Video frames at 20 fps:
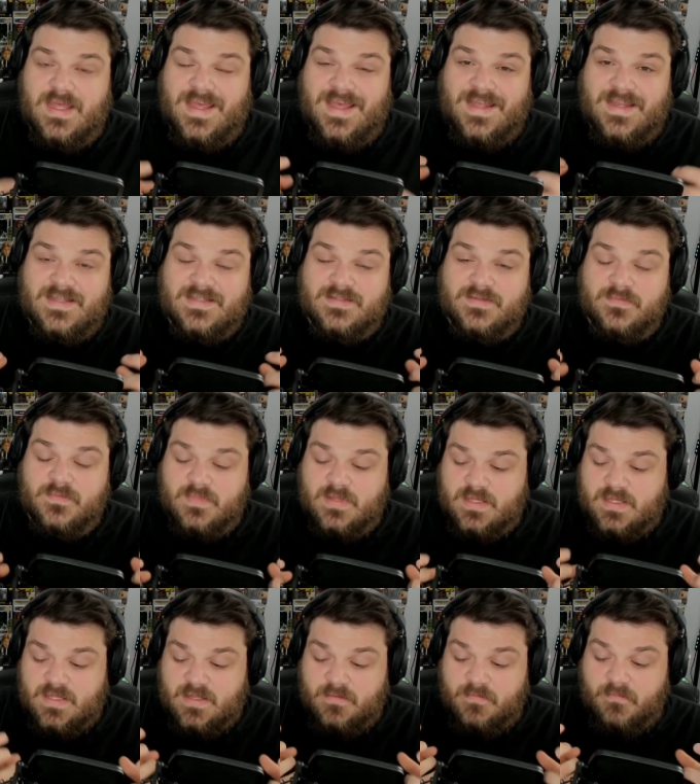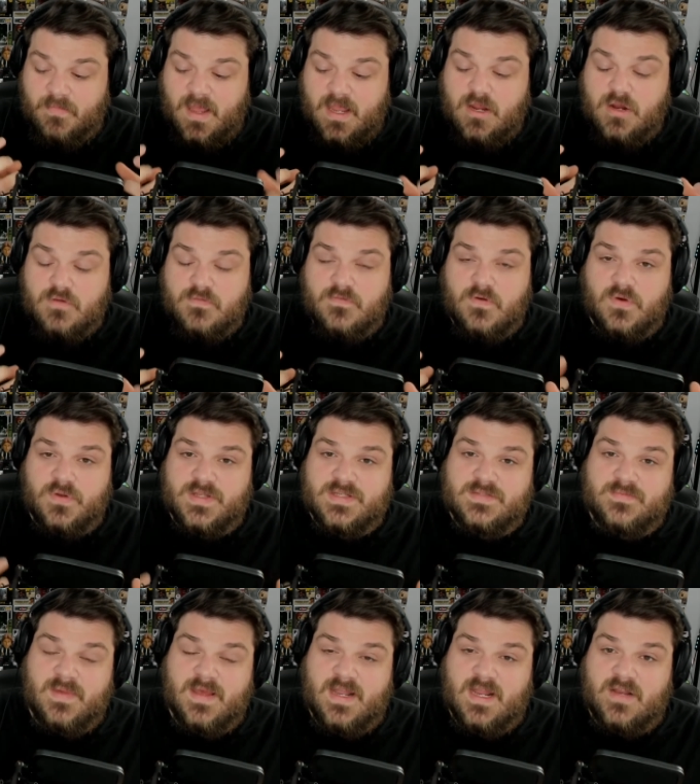The microphone
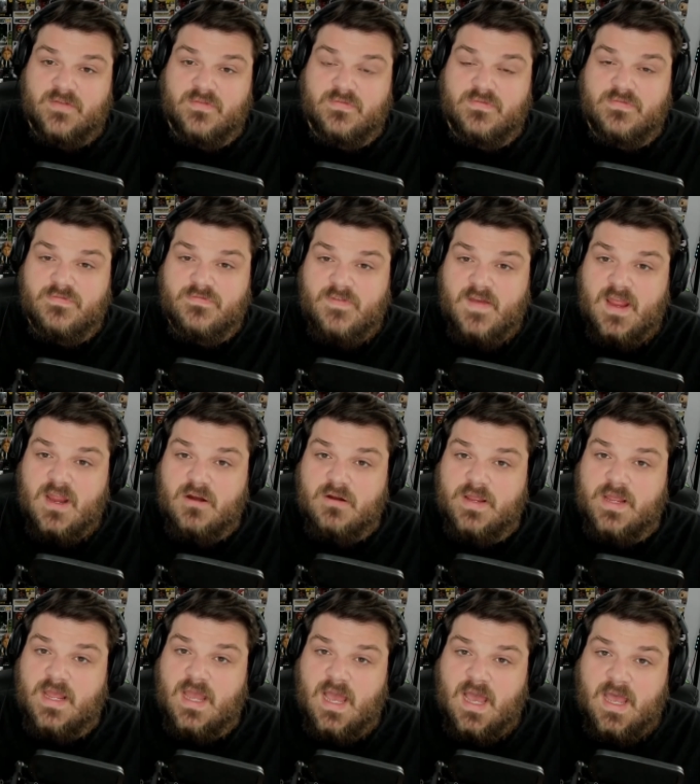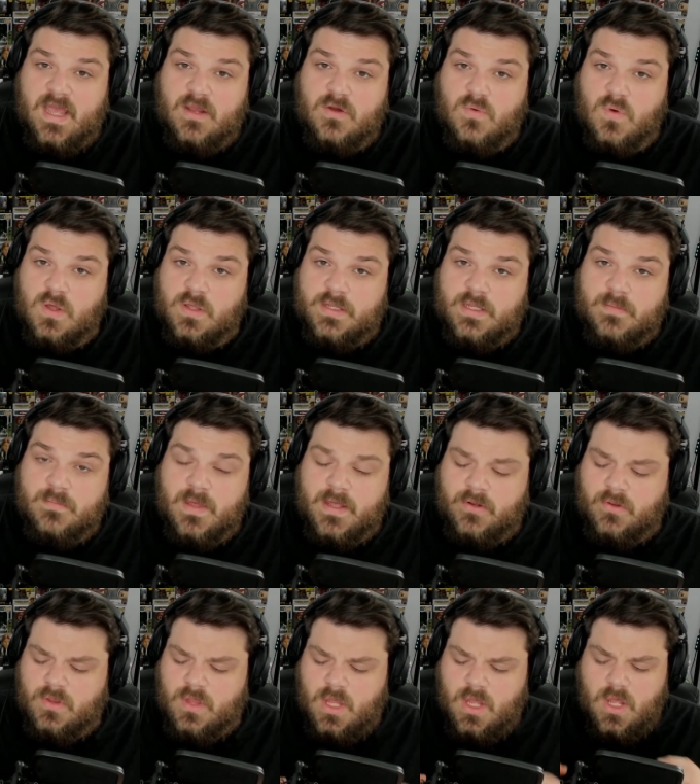is made out of a very high quality
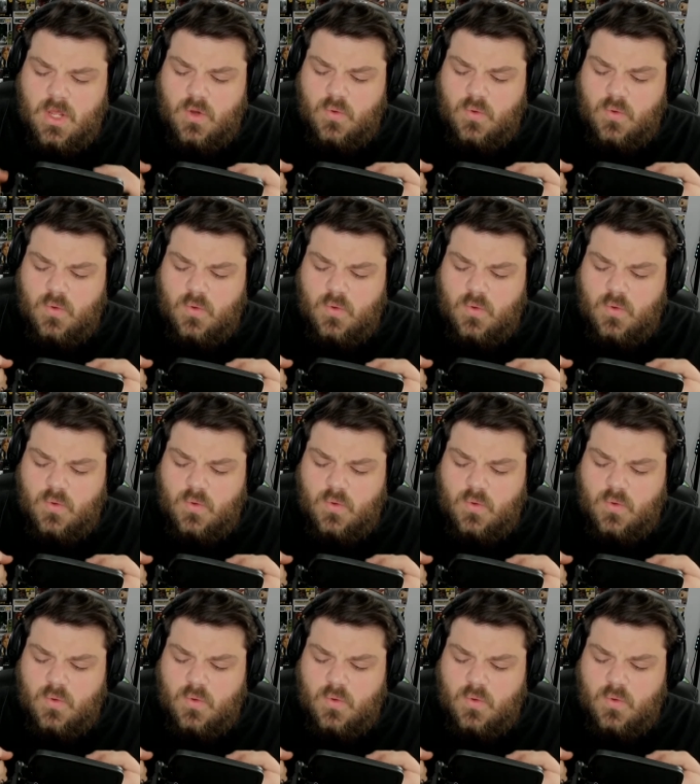metal.